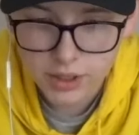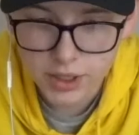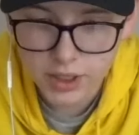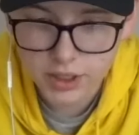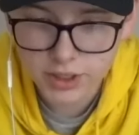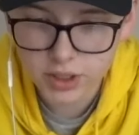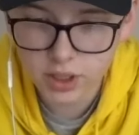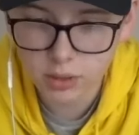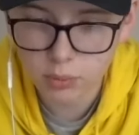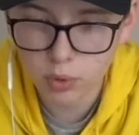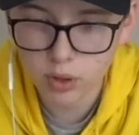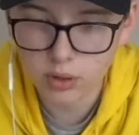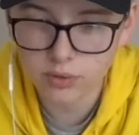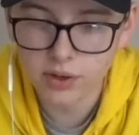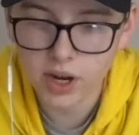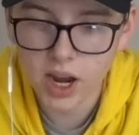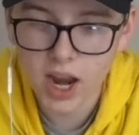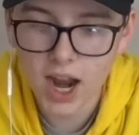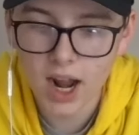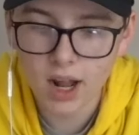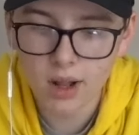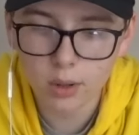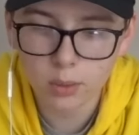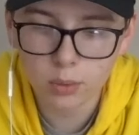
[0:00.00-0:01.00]
Next up, we have
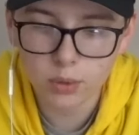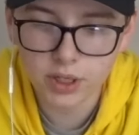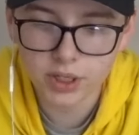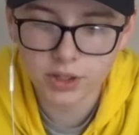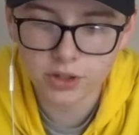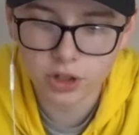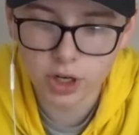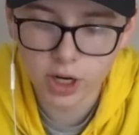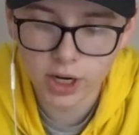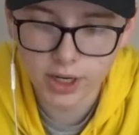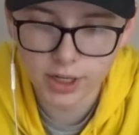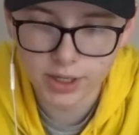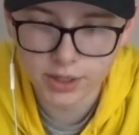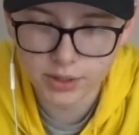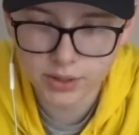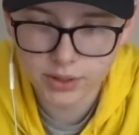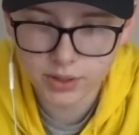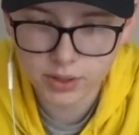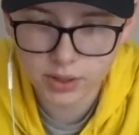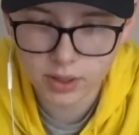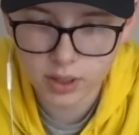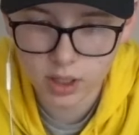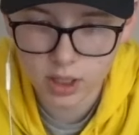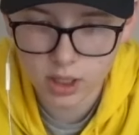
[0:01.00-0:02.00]
Hallowing
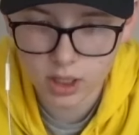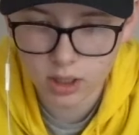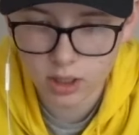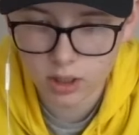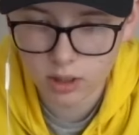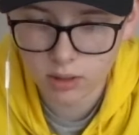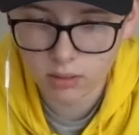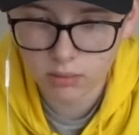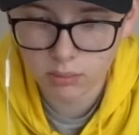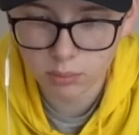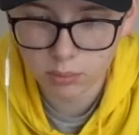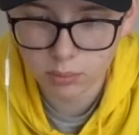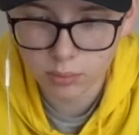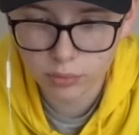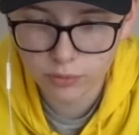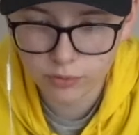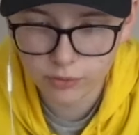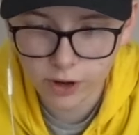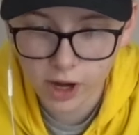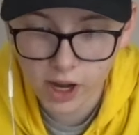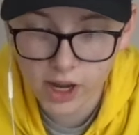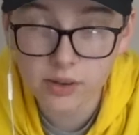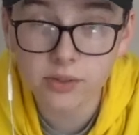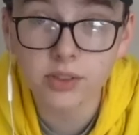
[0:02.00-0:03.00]
Giants.
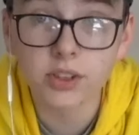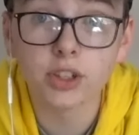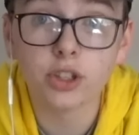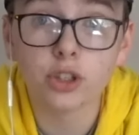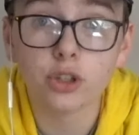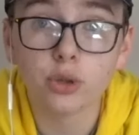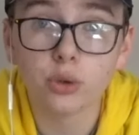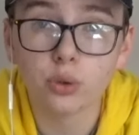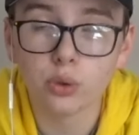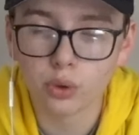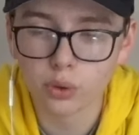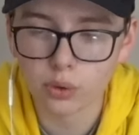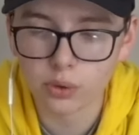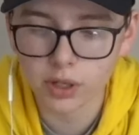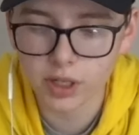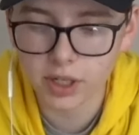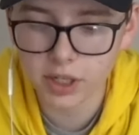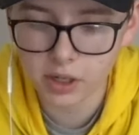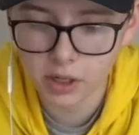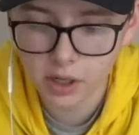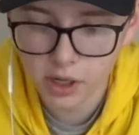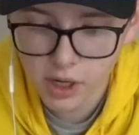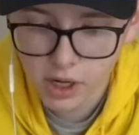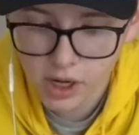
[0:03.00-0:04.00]
5 and 2
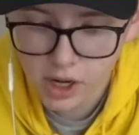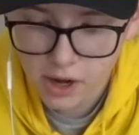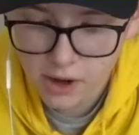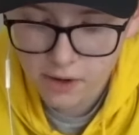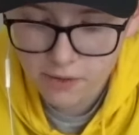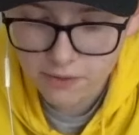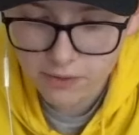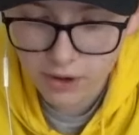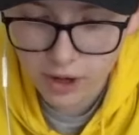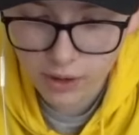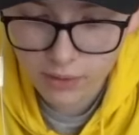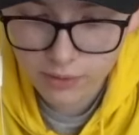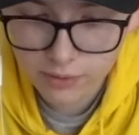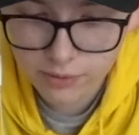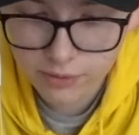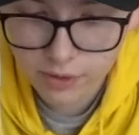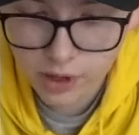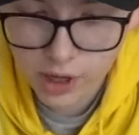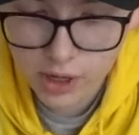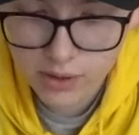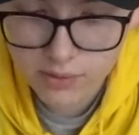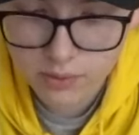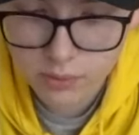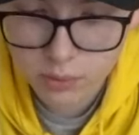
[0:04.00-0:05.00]
green.
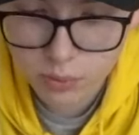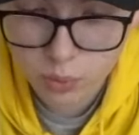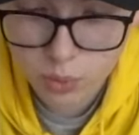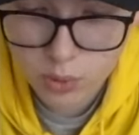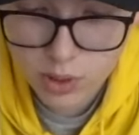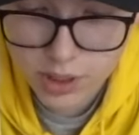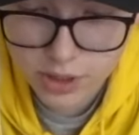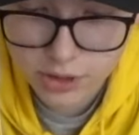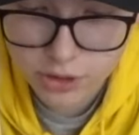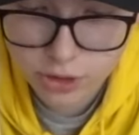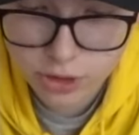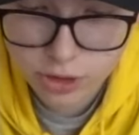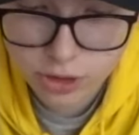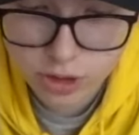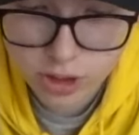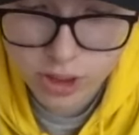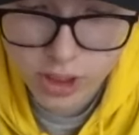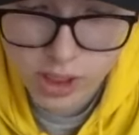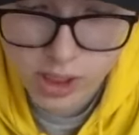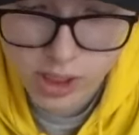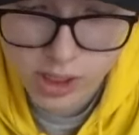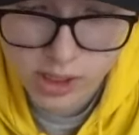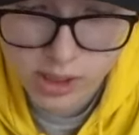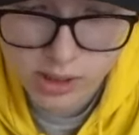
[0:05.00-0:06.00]
5/5 reach.
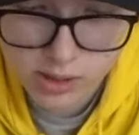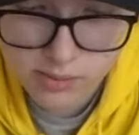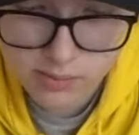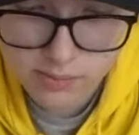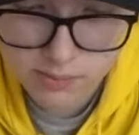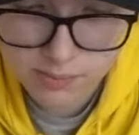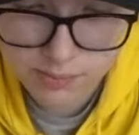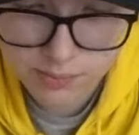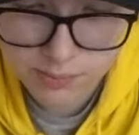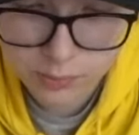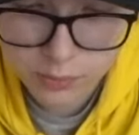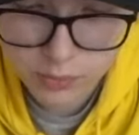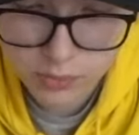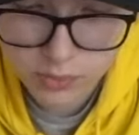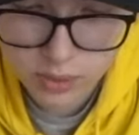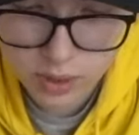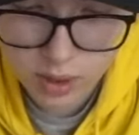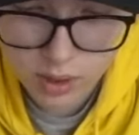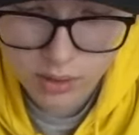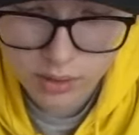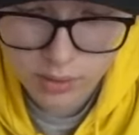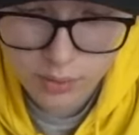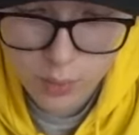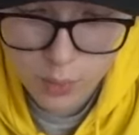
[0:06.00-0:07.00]

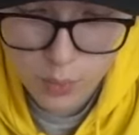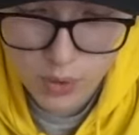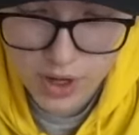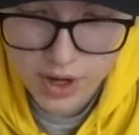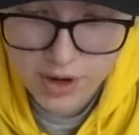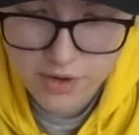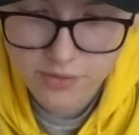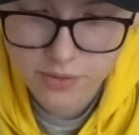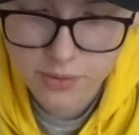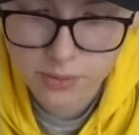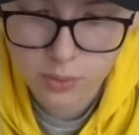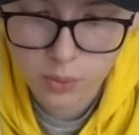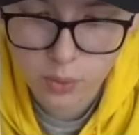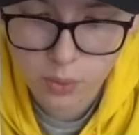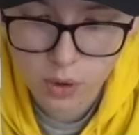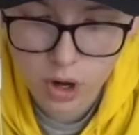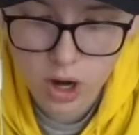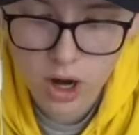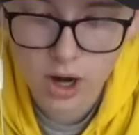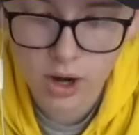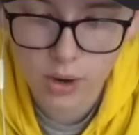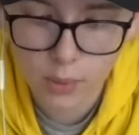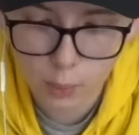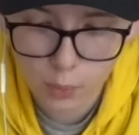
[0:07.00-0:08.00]
When
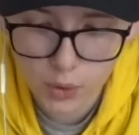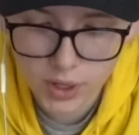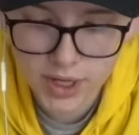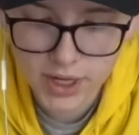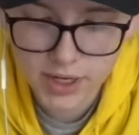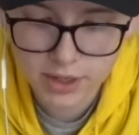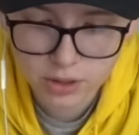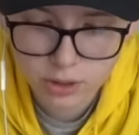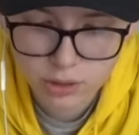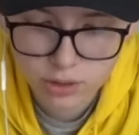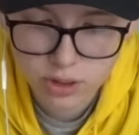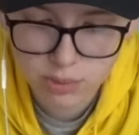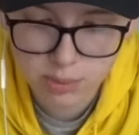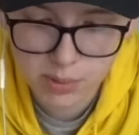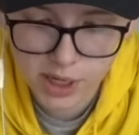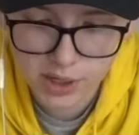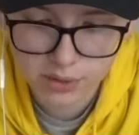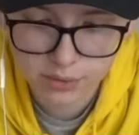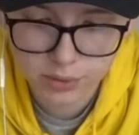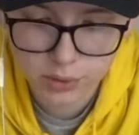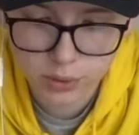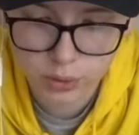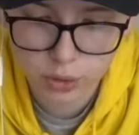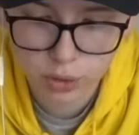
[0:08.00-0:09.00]
it enters the
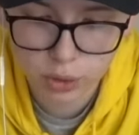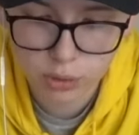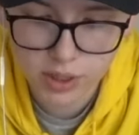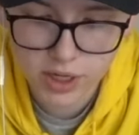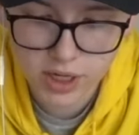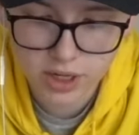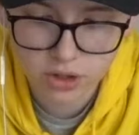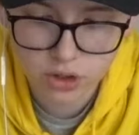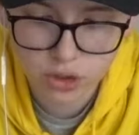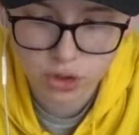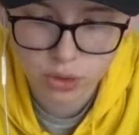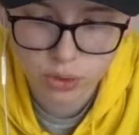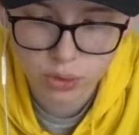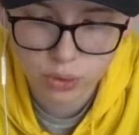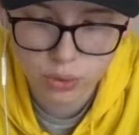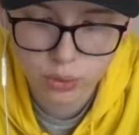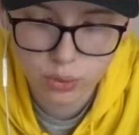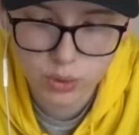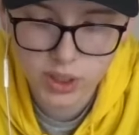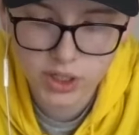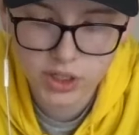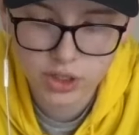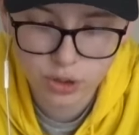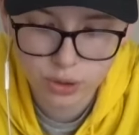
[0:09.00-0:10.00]
battlefield, create
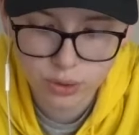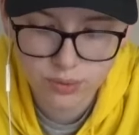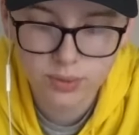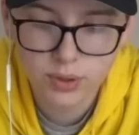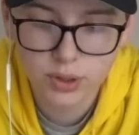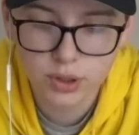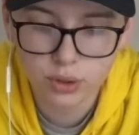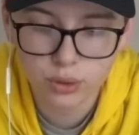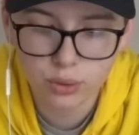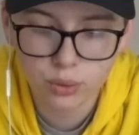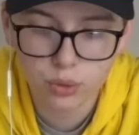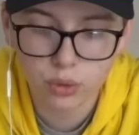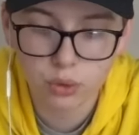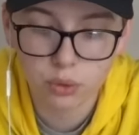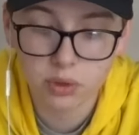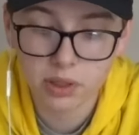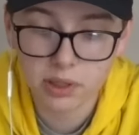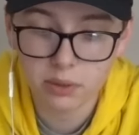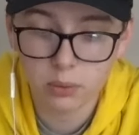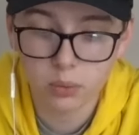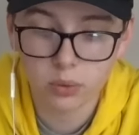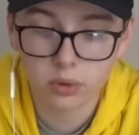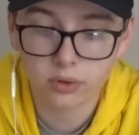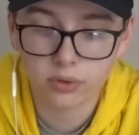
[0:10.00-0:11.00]
2/2
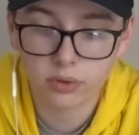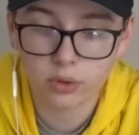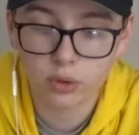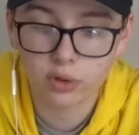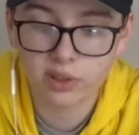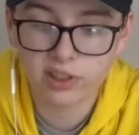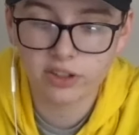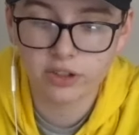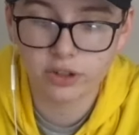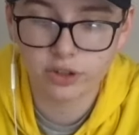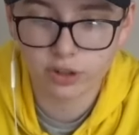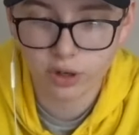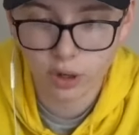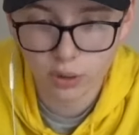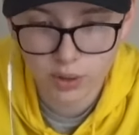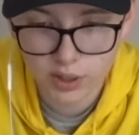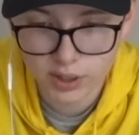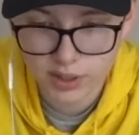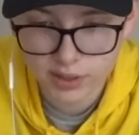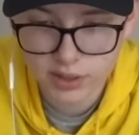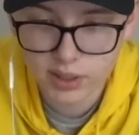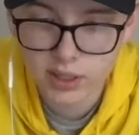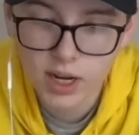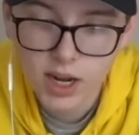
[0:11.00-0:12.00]
green wolf creature
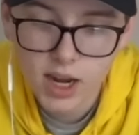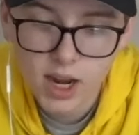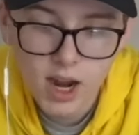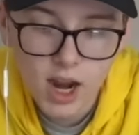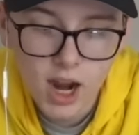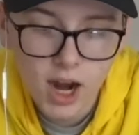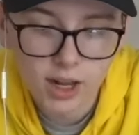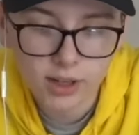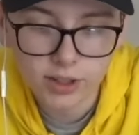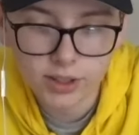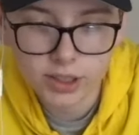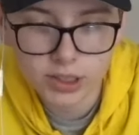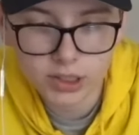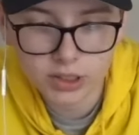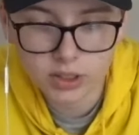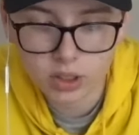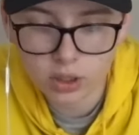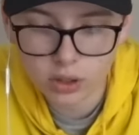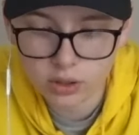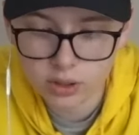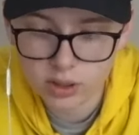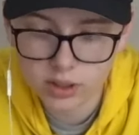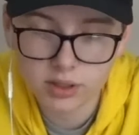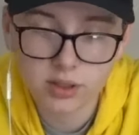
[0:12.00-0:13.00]
tokens. I like this
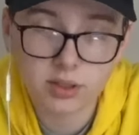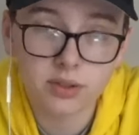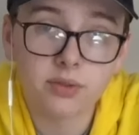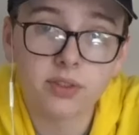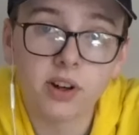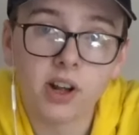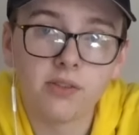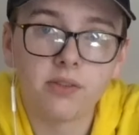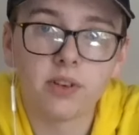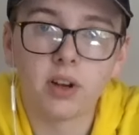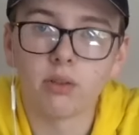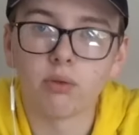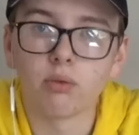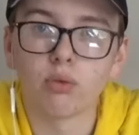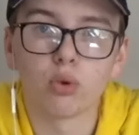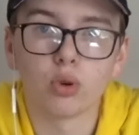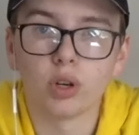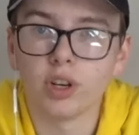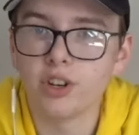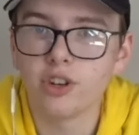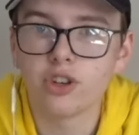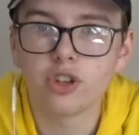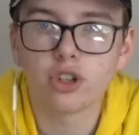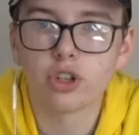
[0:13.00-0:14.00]
card because it's a 5/5
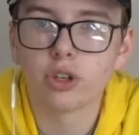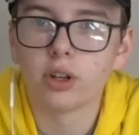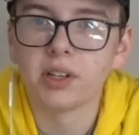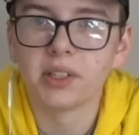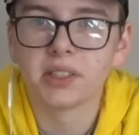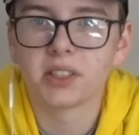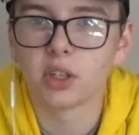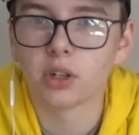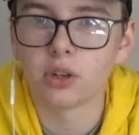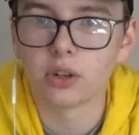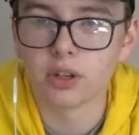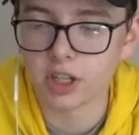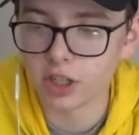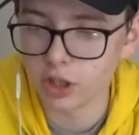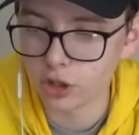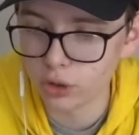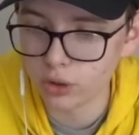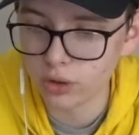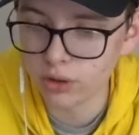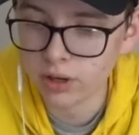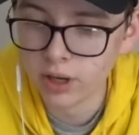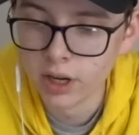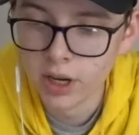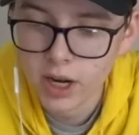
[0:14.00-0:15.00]
reach, so that's already
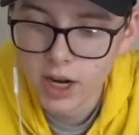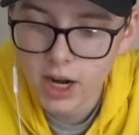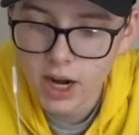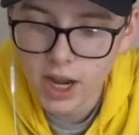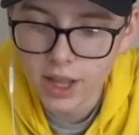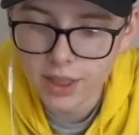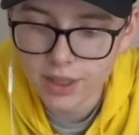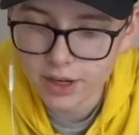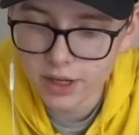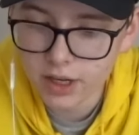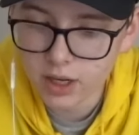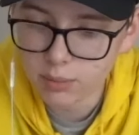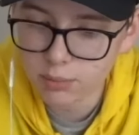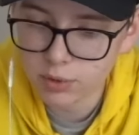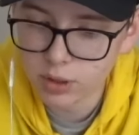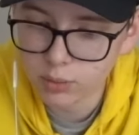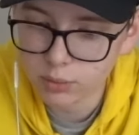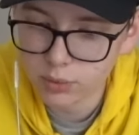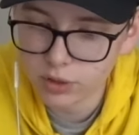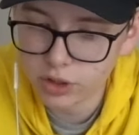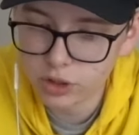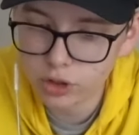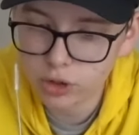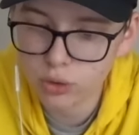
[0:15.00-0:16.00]
good. And then it comes in
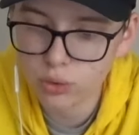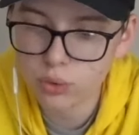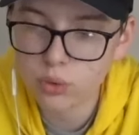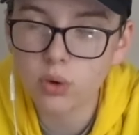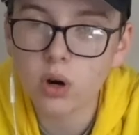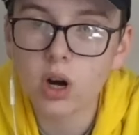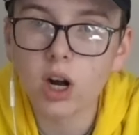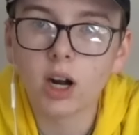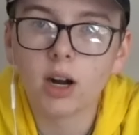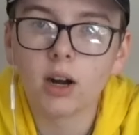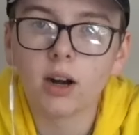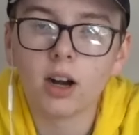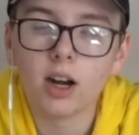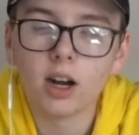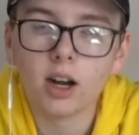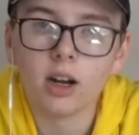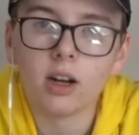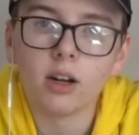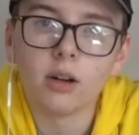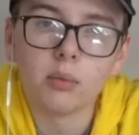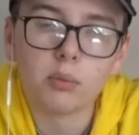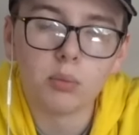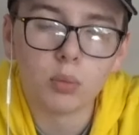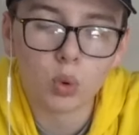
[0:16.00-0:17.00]
with 2
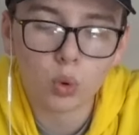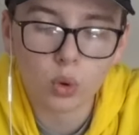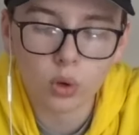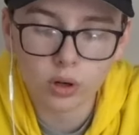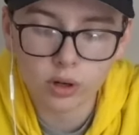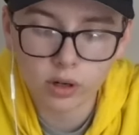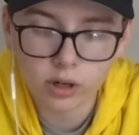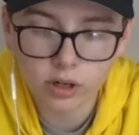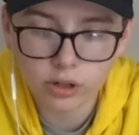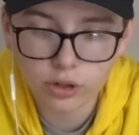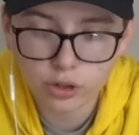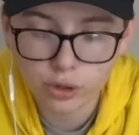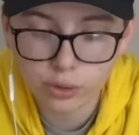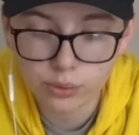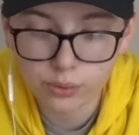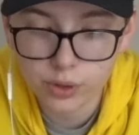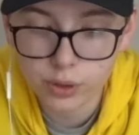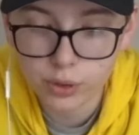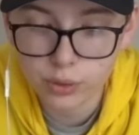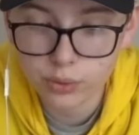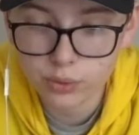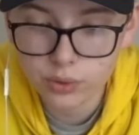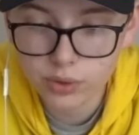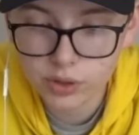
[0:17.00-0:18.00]
more
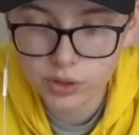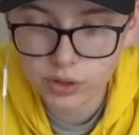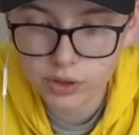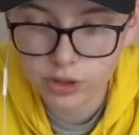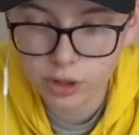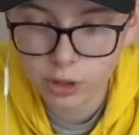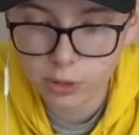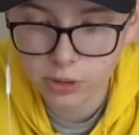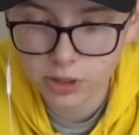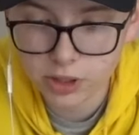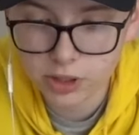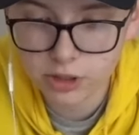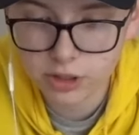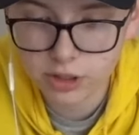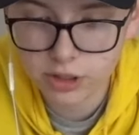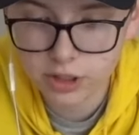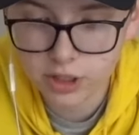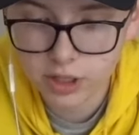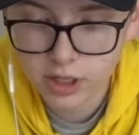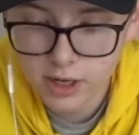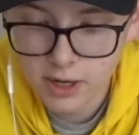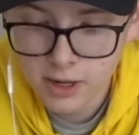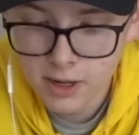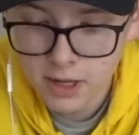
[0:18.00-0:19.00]
2/2s, so it's just,
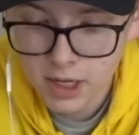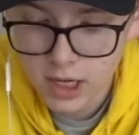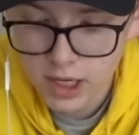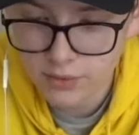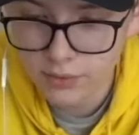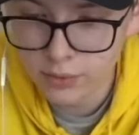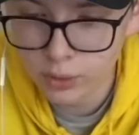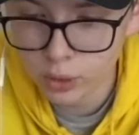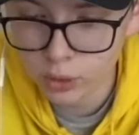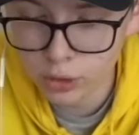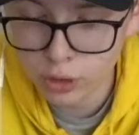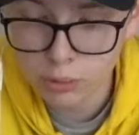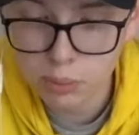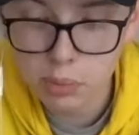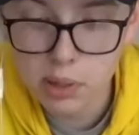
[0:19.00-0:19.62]
even though you're